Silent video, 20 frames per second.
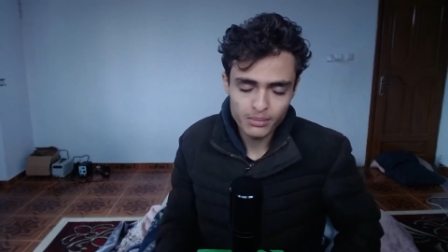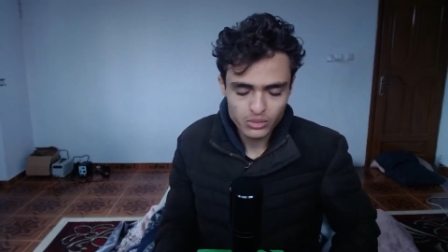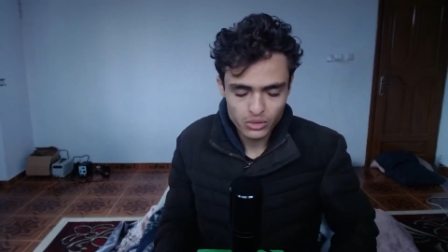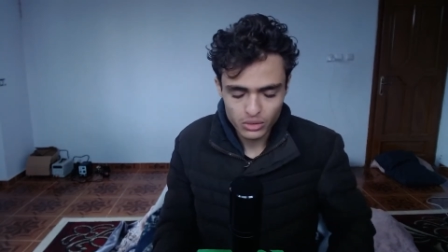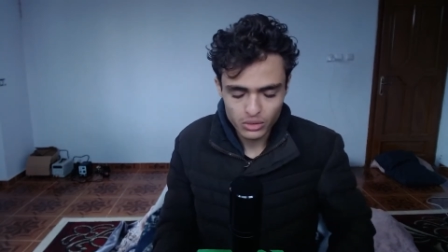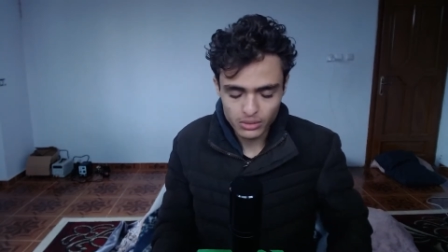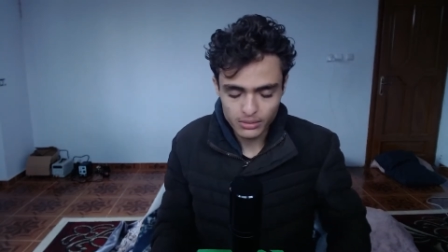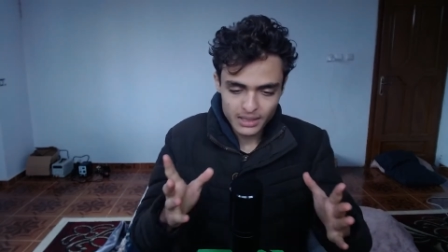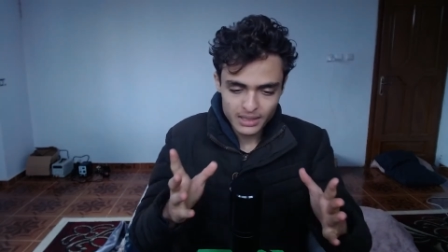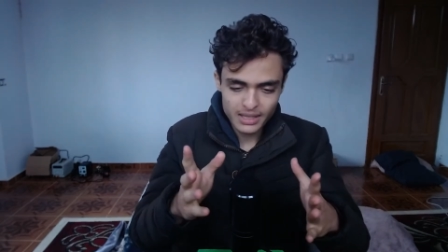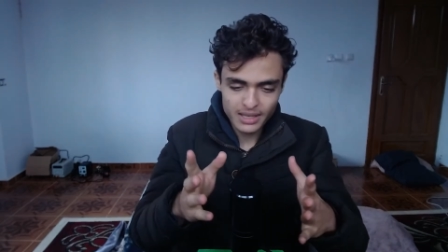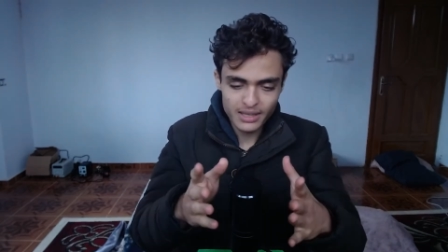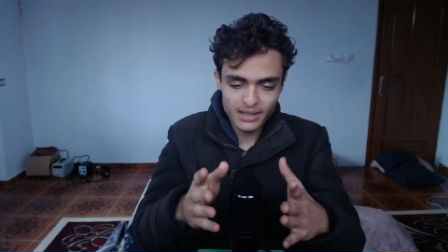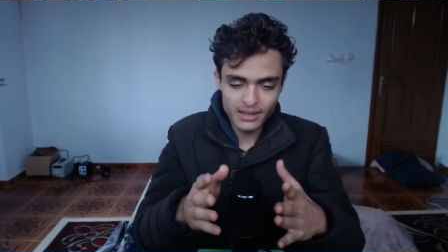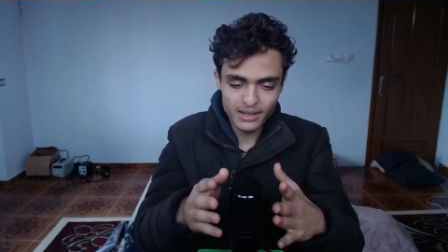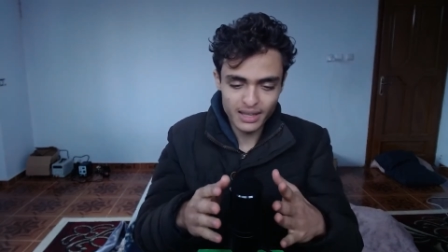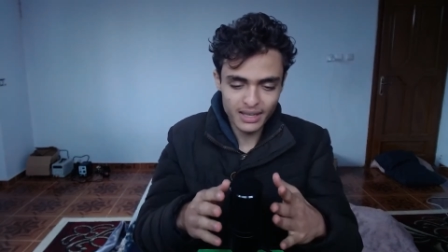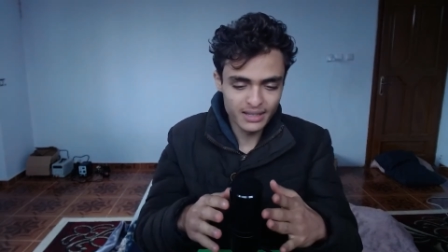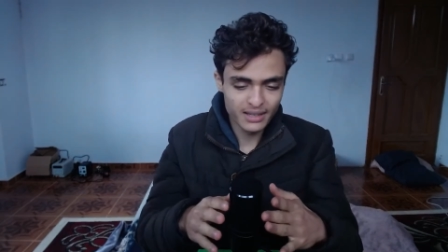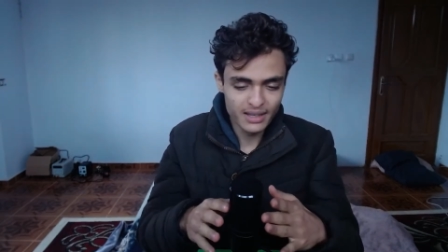So yeah,
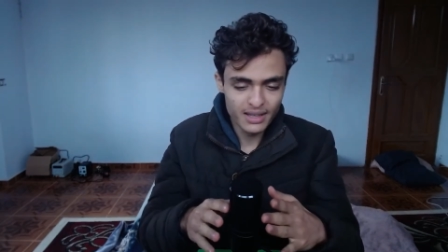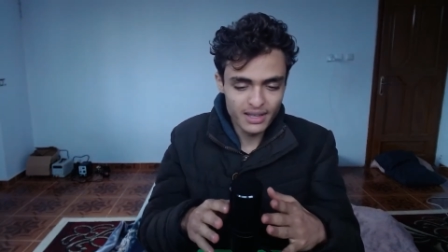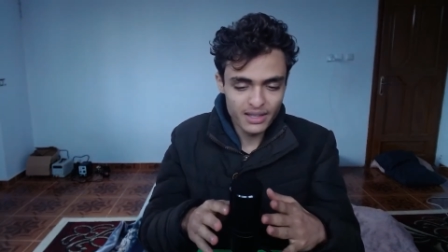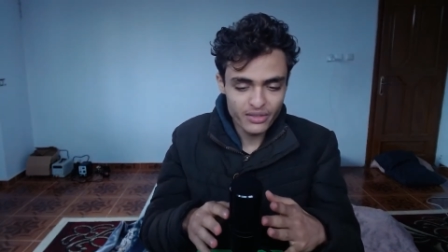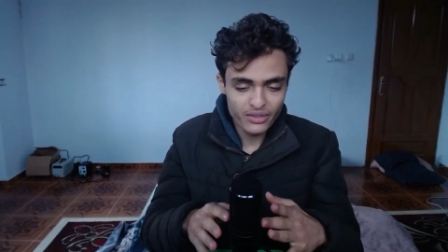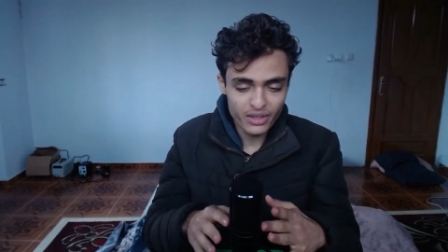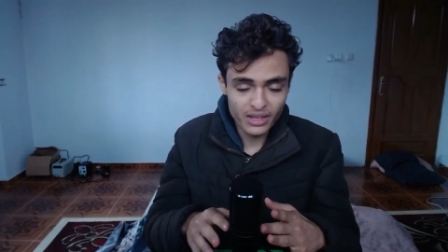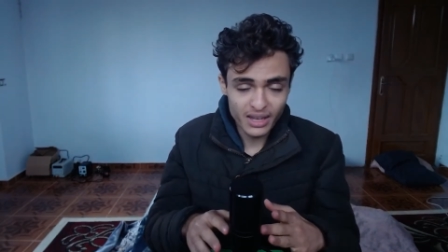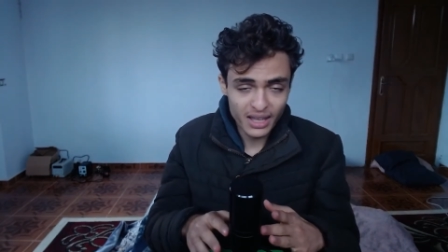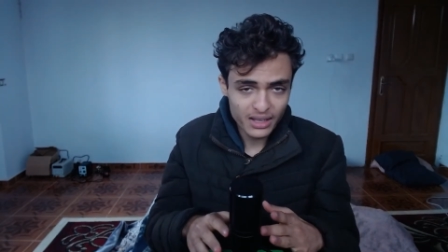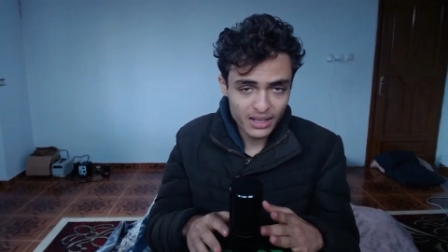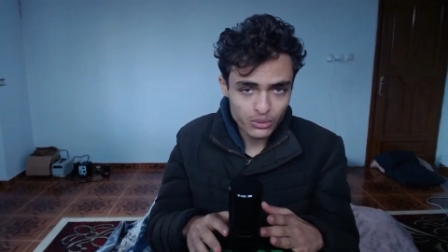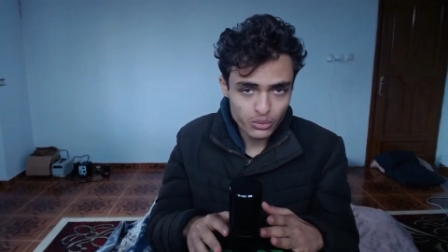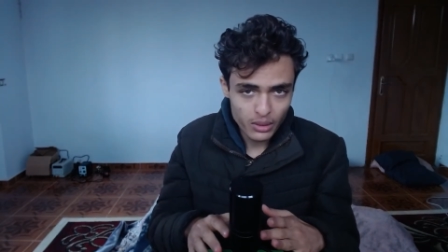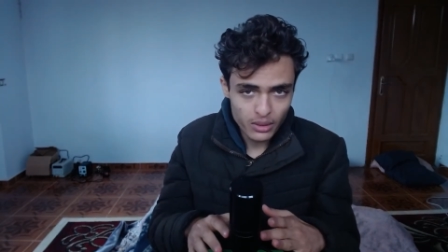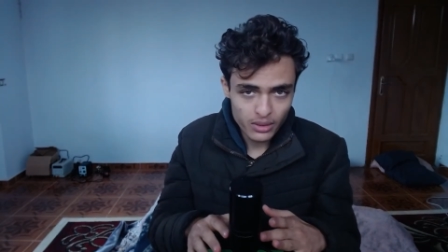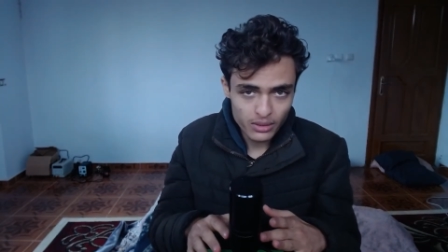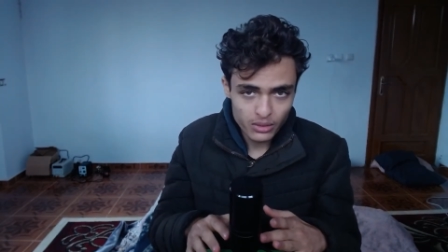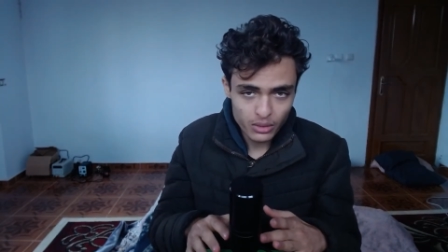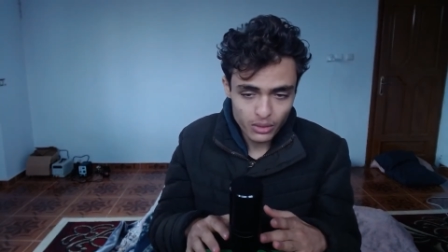like, the
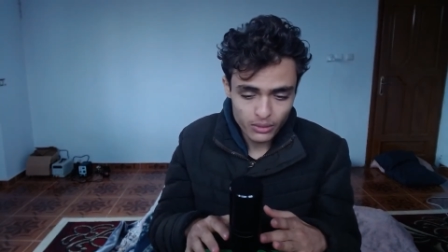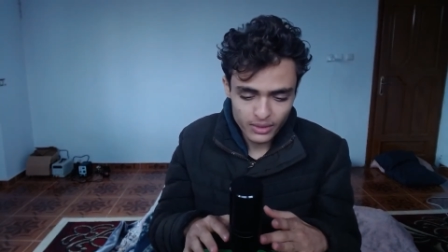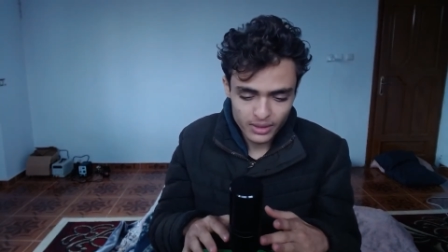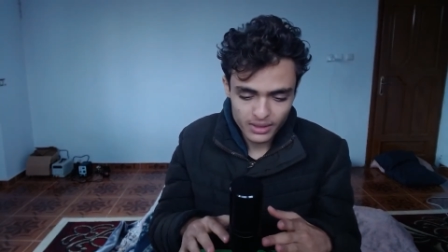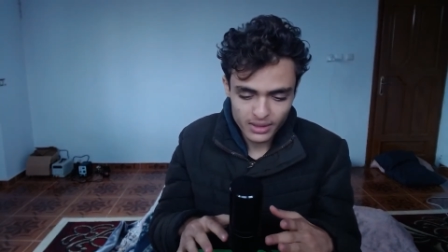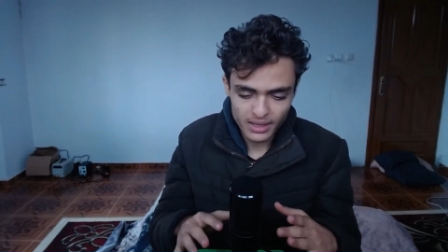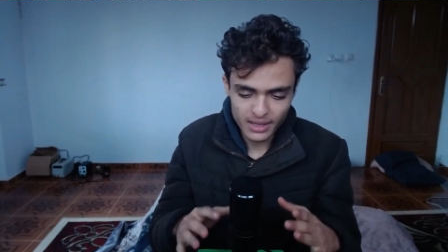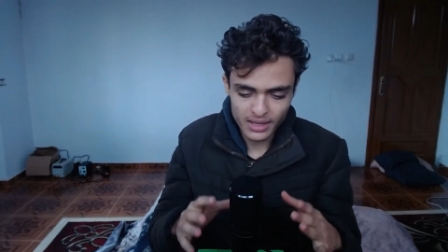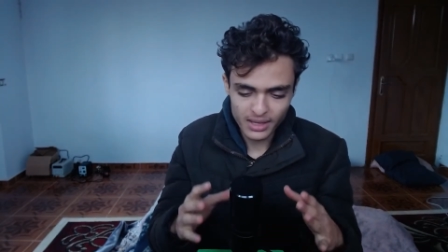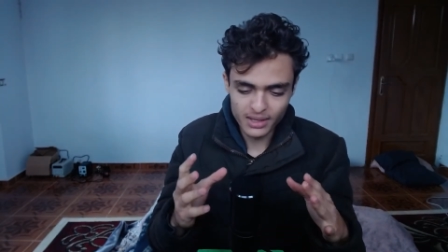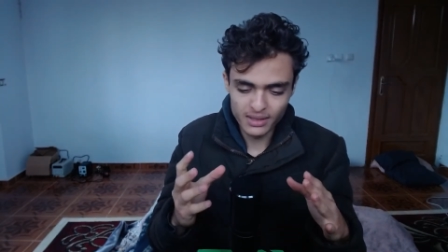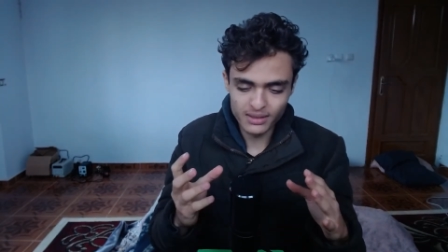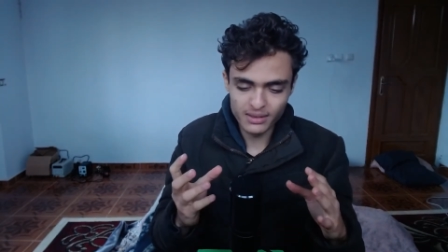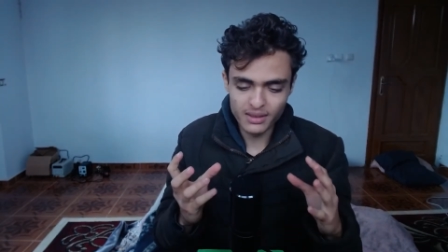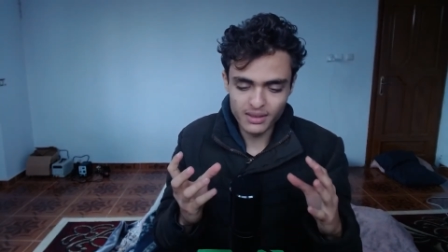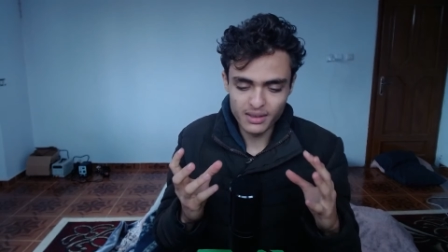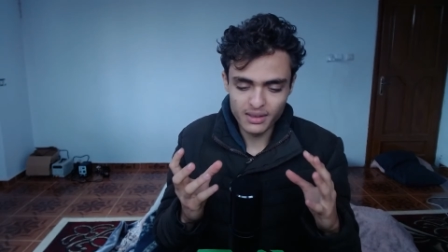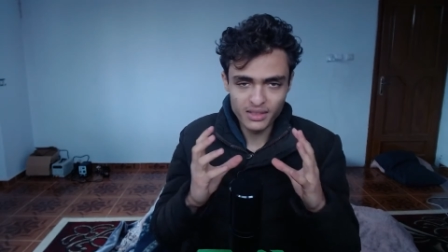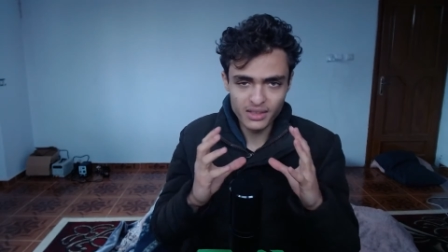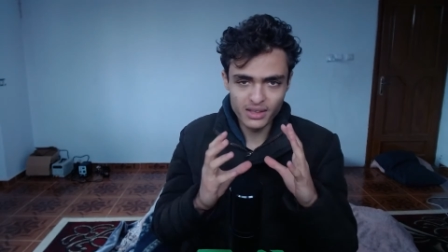lightweight of it
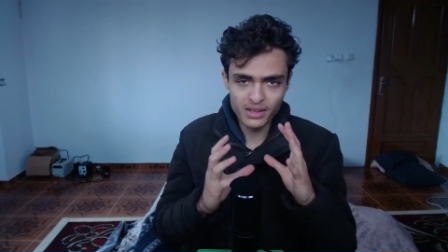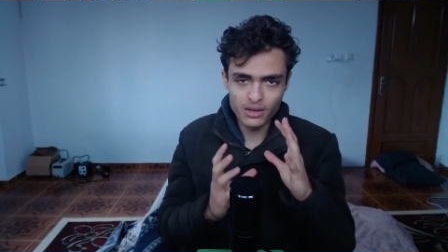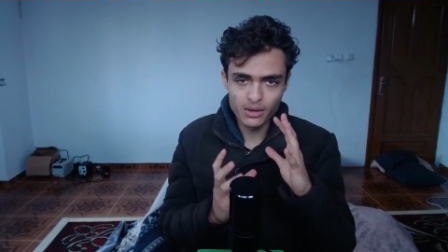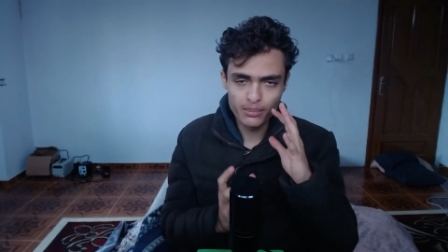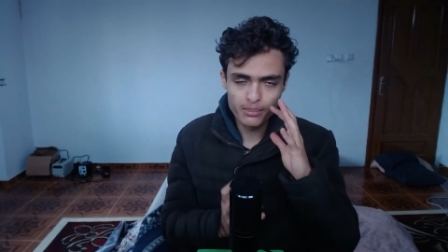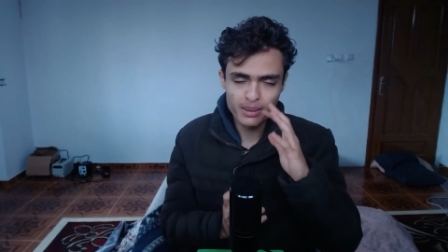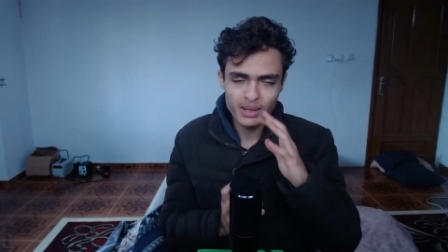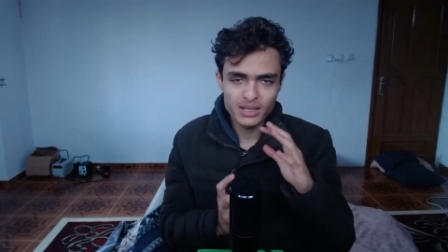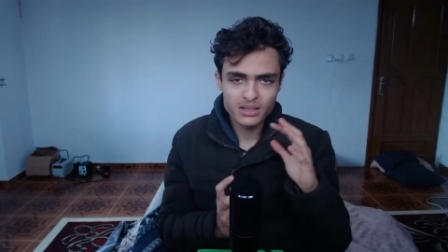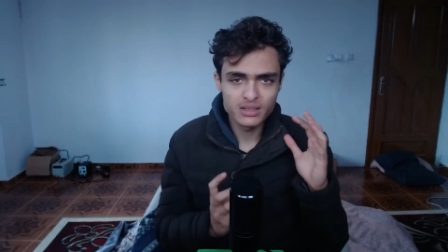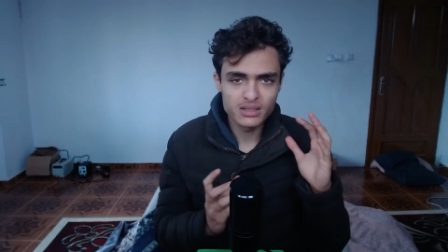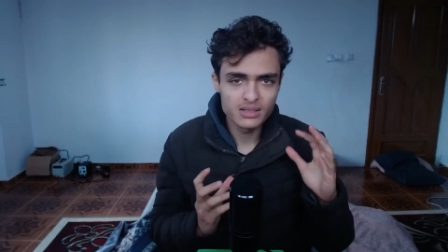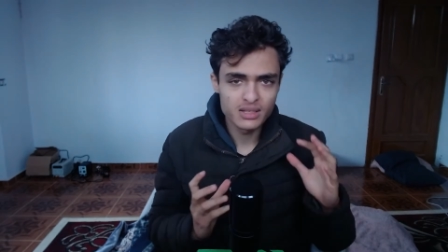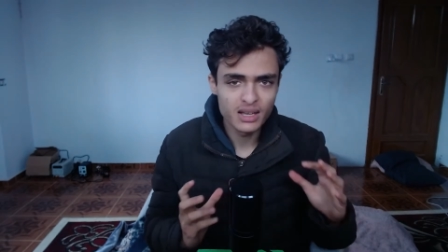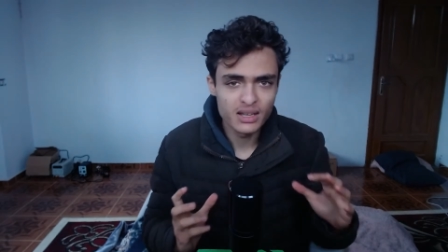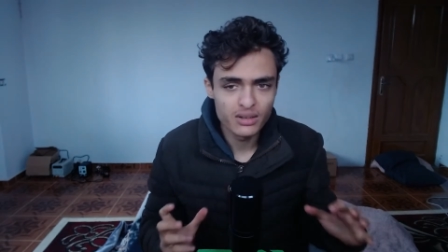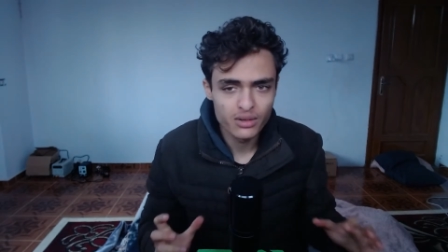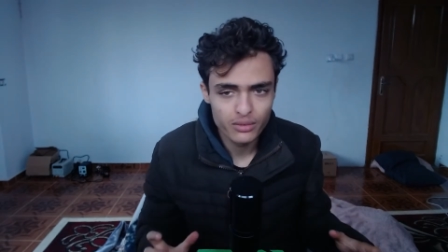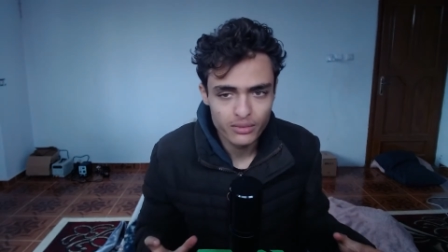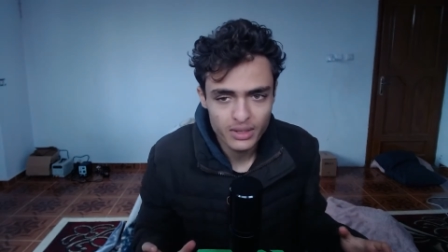and the compact
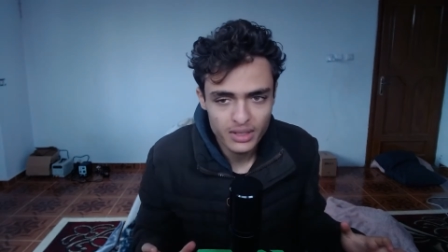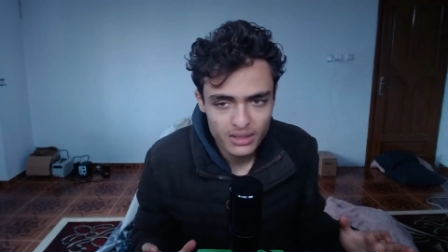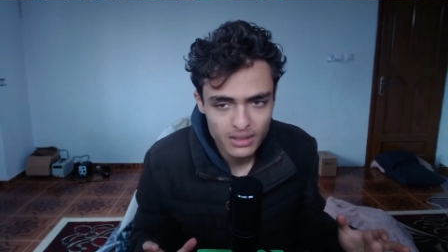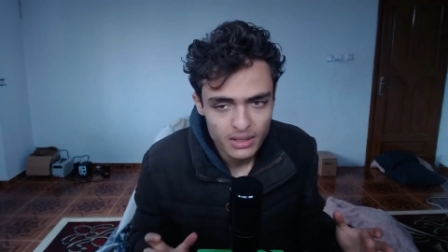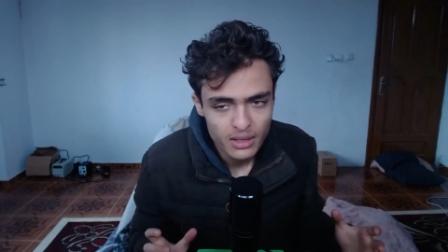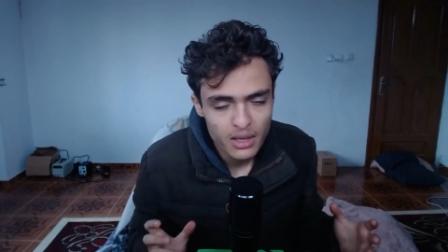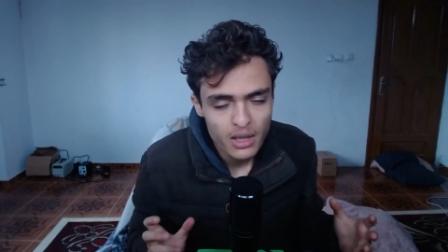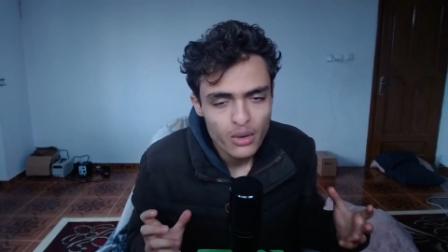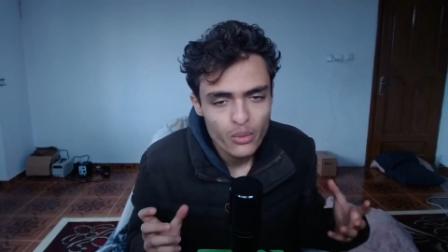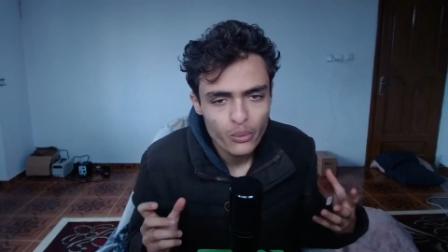design of it